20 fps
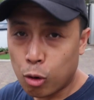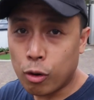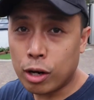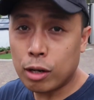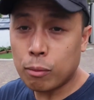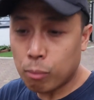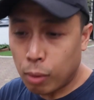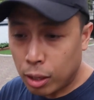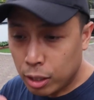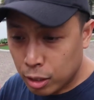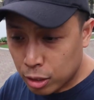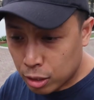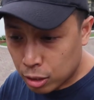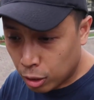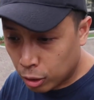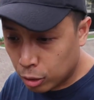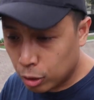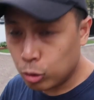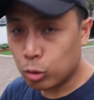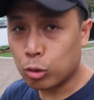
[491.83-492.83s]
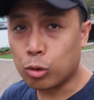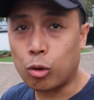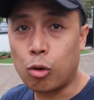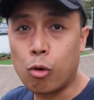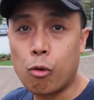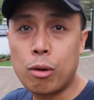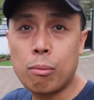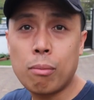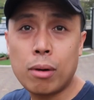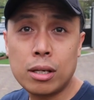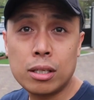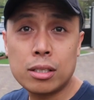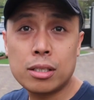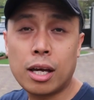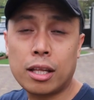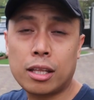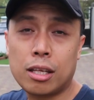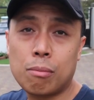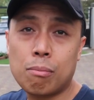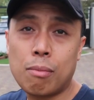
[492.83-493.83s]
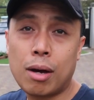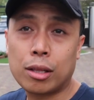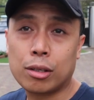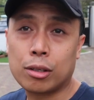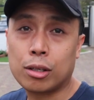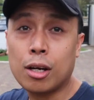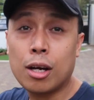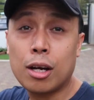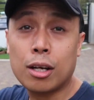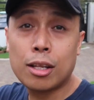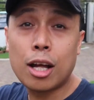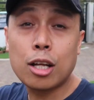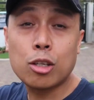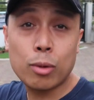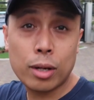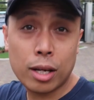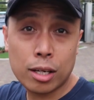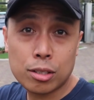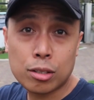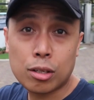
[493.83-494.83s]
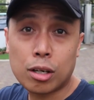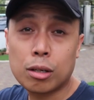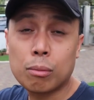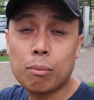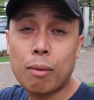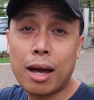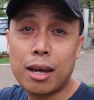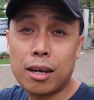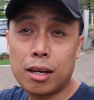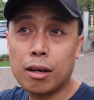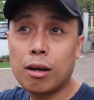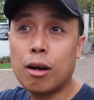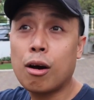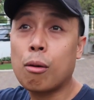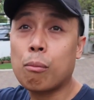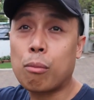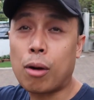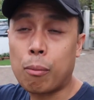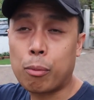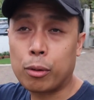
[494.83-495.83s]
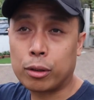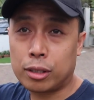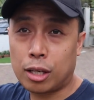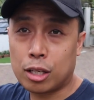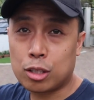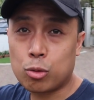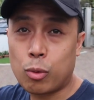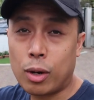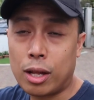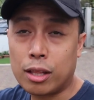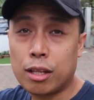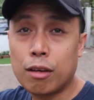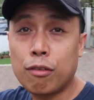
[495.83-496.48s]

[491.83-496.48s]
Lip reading: When money's starting to grow, when money's getting better, that's when I start buying property as well.